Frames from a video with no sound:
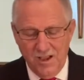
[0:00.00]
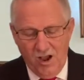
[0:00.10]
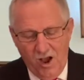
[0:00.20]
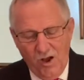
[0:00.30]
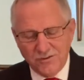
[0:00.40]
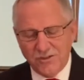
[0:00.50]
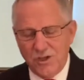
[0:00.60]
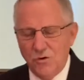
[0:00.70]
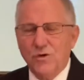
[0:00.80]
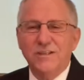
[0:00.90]

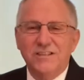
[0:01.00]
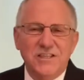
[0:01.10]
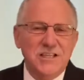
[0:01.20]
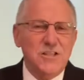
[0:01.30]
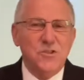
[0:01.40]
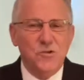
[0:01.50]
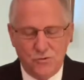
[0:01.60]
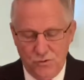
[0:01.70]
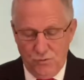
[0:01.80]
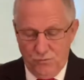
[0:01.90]
Also continue
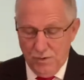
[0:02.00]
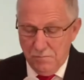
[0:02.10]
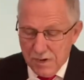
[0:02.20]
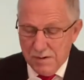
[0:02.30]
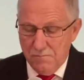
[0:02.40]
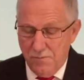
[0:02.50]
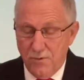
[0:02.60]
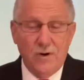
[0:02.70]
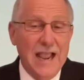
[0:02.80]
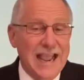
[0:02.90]
to
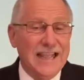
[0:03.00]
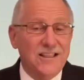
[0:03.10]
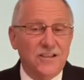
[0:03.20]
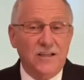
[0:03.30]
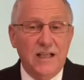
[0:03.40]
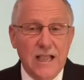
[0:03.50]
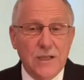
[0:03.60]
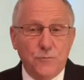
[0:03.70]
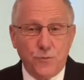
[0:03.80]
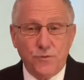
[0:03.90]
remember Angela
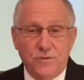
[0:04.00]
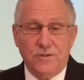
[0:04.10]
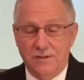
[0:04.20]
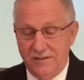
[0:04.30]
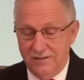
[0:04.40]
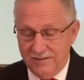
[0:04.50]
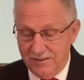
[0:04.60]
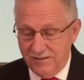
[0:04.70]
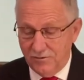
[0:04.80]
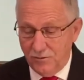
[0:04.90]
Edwards, a
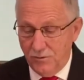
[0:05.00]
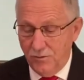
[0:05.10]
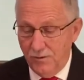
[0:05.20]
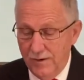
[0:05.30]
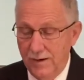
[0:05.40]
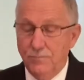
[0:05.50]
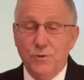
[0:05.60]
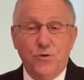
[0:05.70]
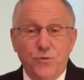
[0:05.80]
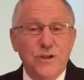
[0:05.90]
sister
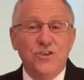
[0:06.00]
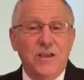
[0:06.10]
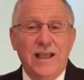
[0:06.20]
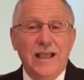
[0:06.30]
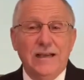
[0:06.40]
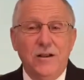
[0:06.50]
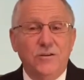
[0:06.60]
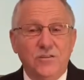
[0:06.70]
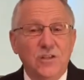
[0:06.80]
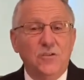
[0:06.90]
Patricia and her
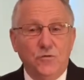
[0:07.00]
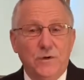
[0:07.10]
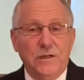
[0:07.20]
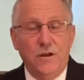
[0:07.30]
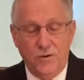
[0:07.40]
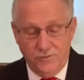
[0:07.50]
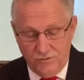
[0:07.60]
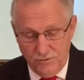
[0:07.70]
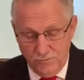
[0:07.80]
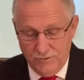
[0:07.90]
sister-in-law,
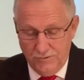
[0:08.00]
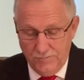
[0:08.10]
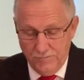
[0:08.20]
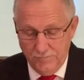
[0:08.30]
Susan.